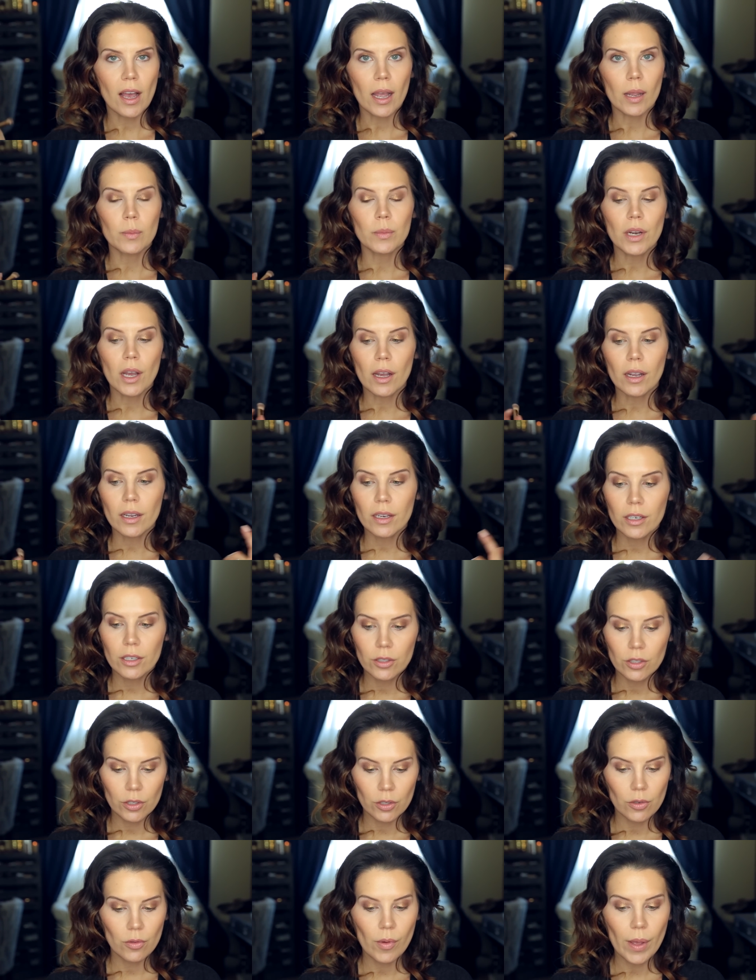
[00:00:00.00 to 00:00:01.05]
I'm not going to
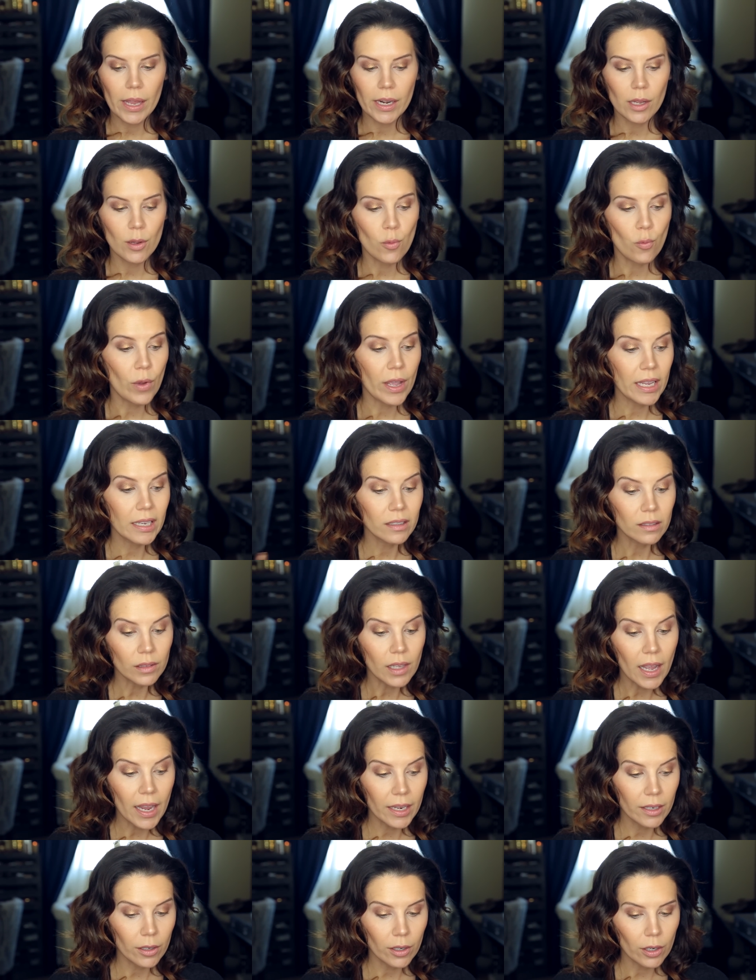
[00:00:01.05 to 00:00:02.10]
do any winged
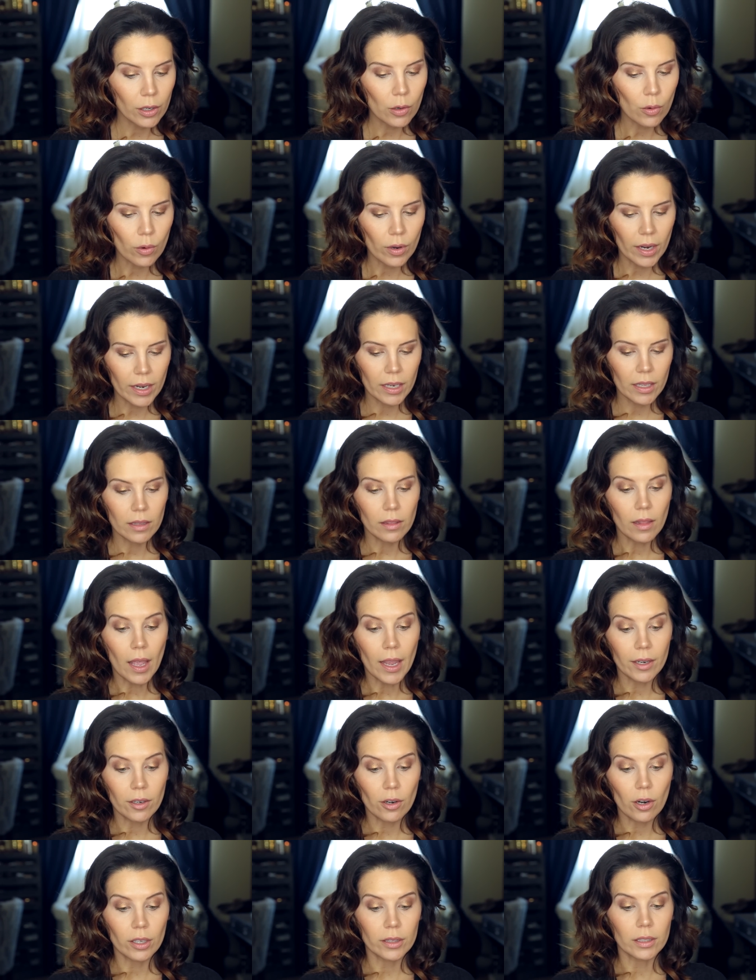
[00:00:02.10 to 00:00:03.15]
liner or any
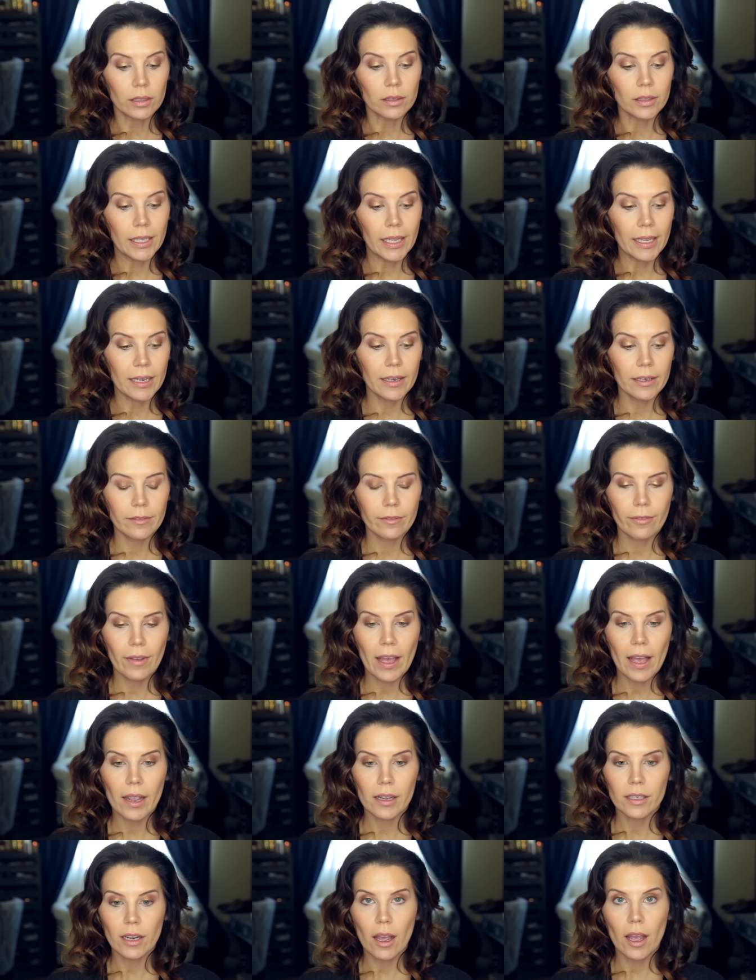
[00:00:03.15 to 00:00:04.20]
liner on the lid. In
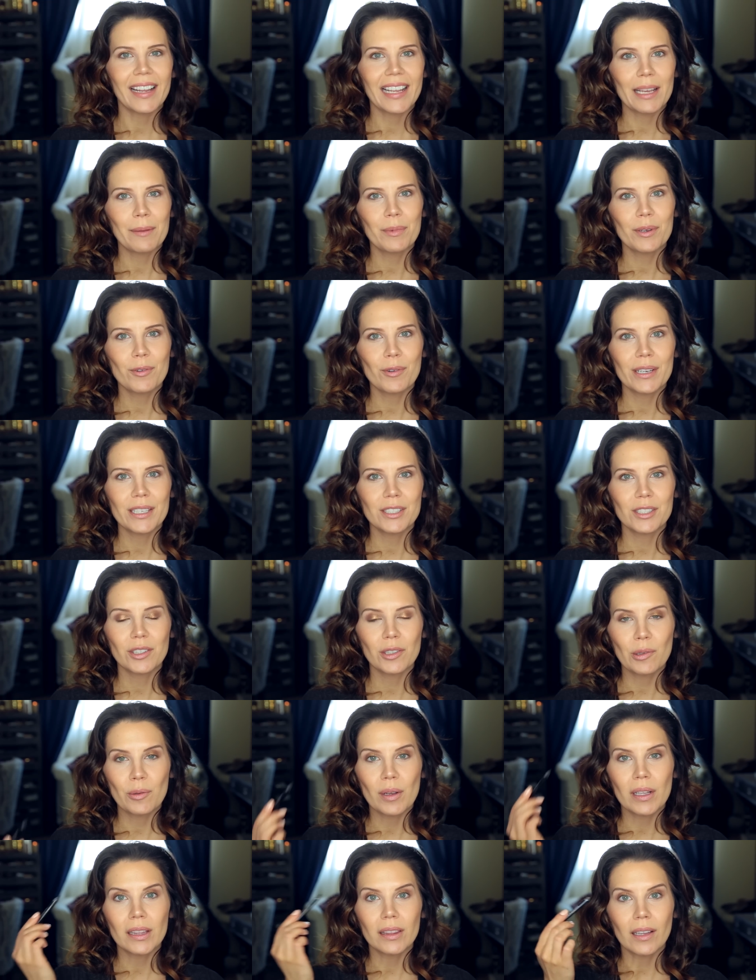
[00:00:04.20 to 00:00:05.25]
fact, I am going
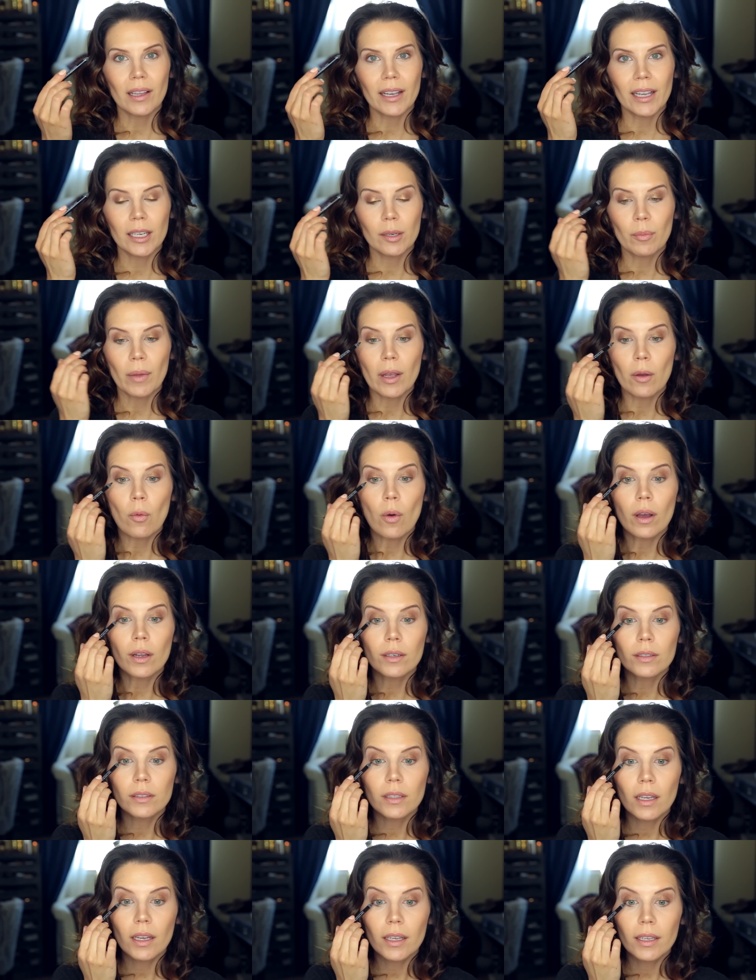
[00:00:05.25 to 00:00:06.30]
to line my
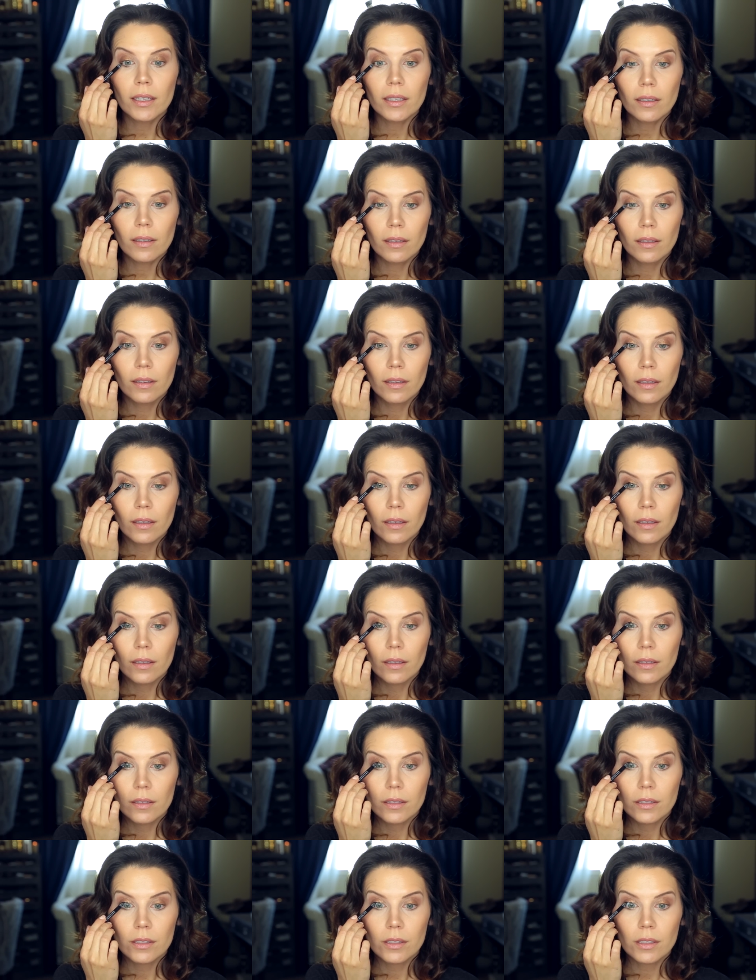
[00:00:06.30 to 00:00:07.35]
waterline
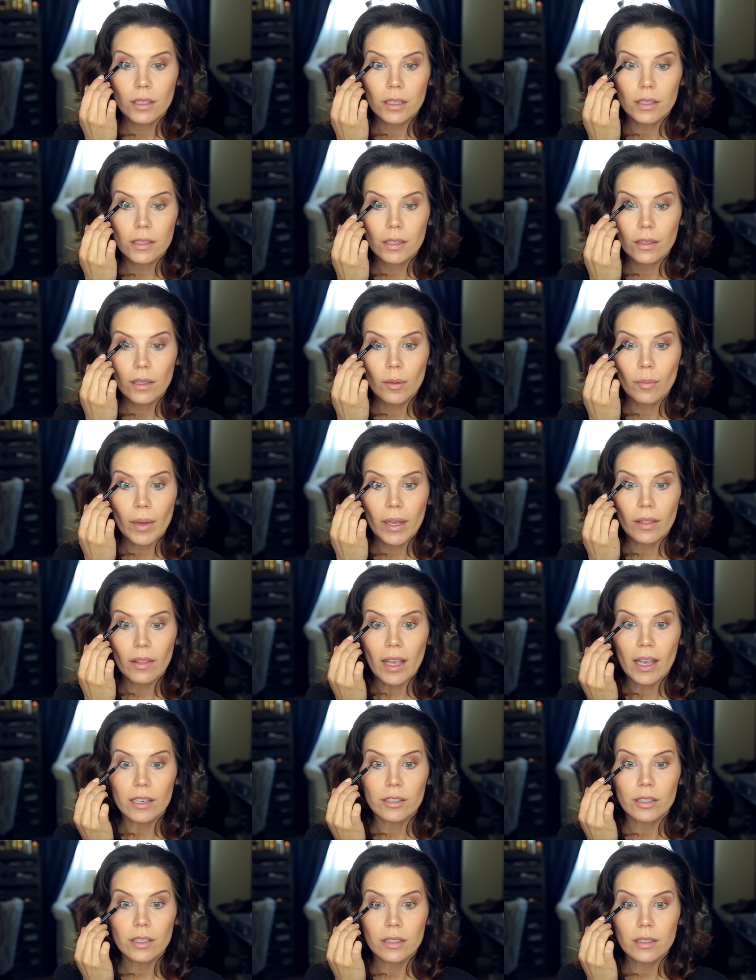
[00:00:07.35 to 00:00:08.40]
just so that my
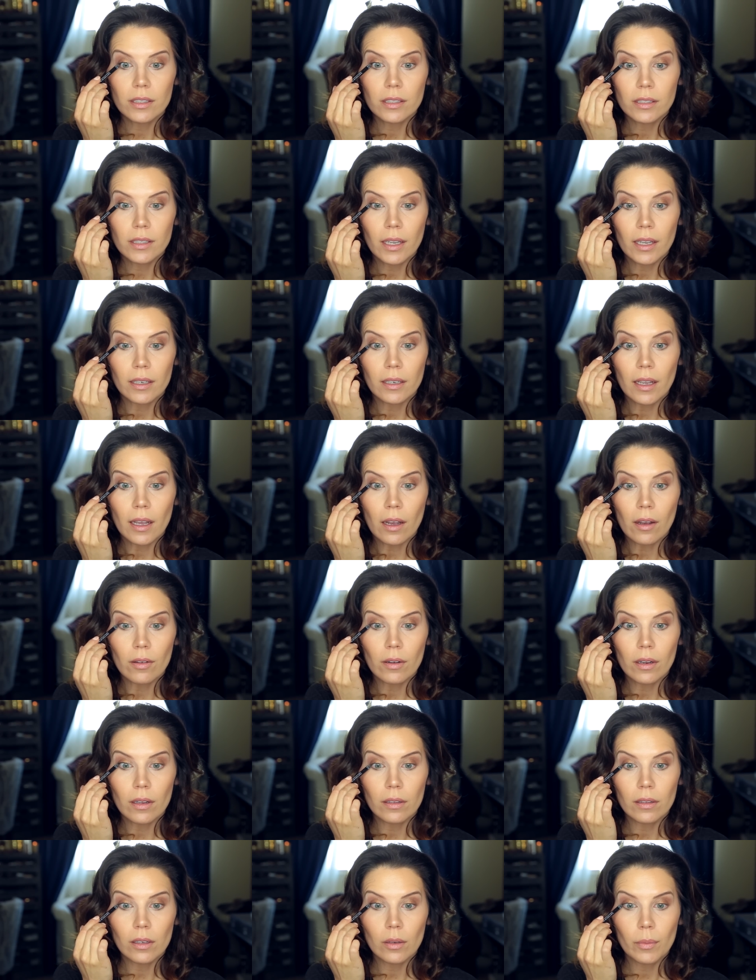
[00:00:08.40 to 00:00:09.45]
lashes stand out
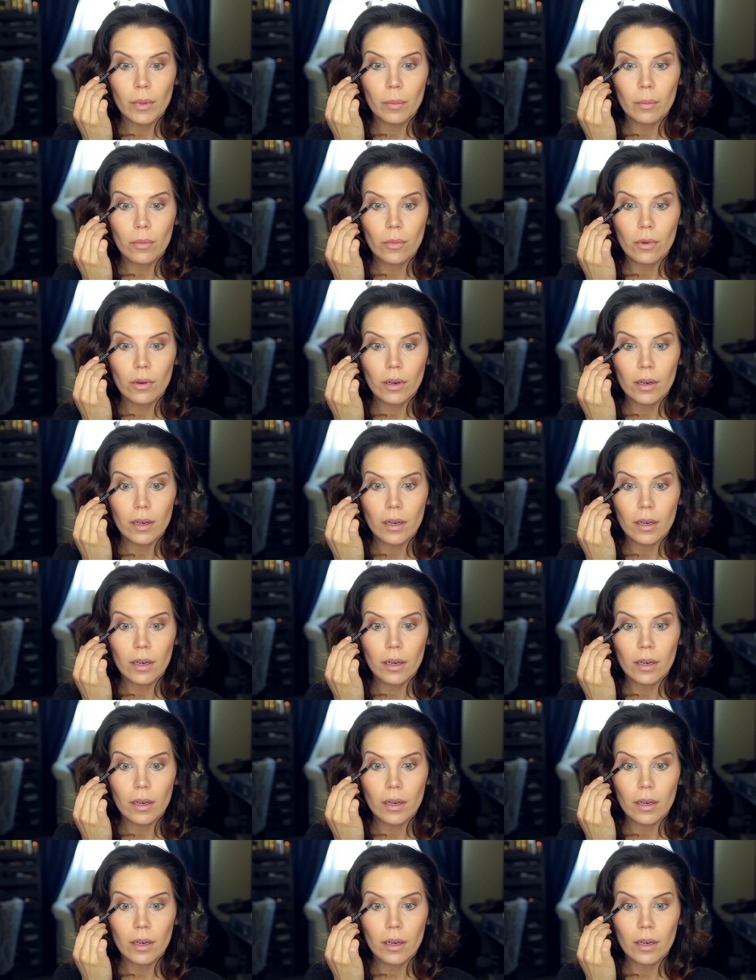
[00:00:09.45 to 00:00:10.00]
a little bit more.